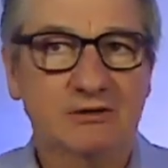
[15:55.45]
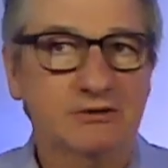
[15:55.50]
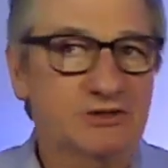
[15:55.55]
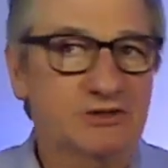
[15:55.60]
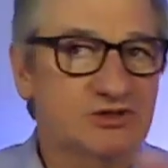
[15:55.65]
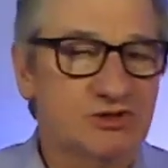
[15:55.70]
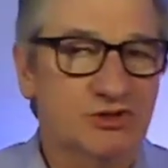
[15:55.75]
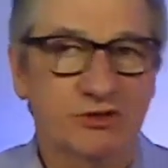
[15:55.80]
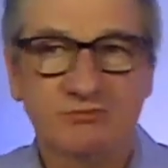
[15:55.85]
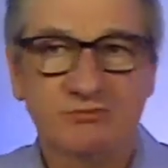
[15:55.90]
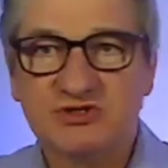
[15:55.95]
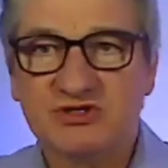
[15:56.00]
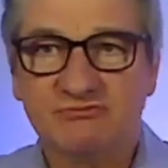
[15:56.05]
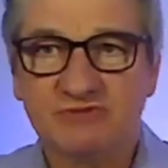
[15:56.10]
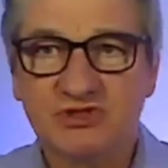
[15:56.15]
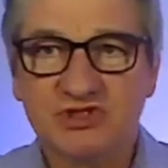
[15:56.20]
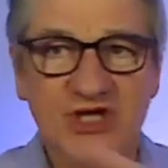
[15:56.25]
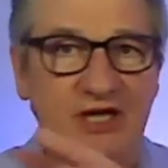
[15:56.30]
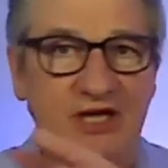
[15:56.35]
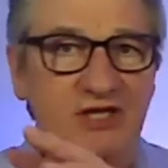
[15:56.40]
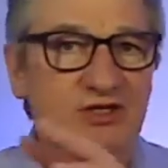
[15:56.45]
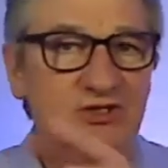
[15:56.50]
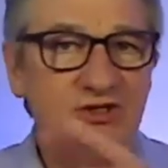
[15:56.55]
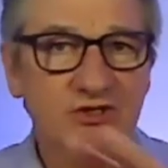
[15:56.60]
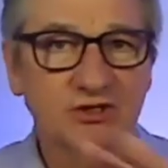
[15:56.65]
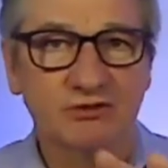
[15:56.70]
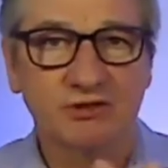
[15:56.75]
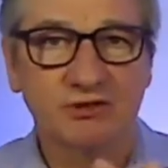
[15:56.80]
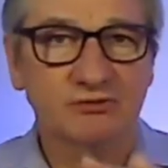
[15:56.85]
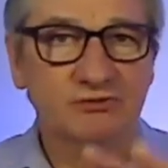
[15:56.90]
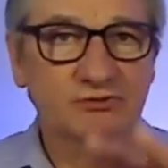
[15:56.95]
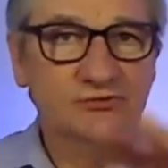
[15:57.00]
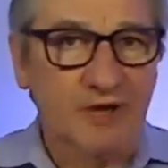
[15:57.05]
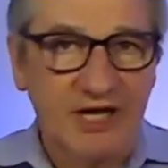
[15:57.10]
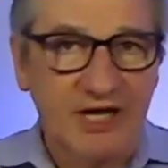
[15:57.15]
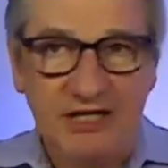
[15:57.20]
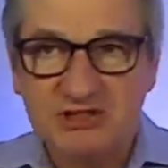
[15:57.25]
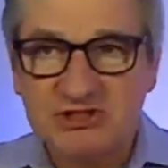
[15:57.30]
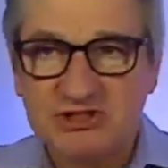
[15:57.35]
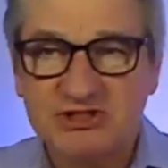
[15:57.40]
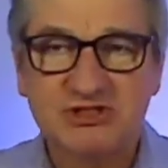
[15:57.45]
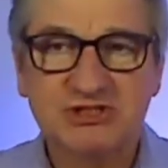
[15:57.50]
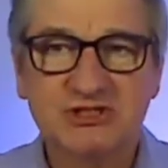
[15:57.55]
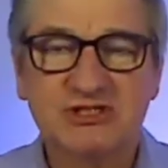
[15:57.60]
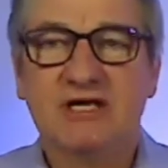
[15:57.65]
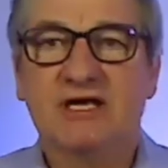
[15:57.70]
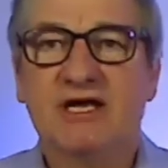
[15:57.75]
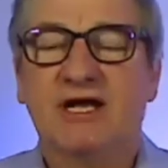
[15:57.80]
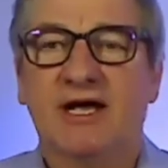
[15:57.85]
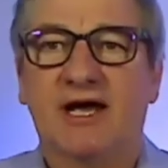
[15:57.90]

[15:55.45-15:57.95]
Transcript: in terms of gender and race.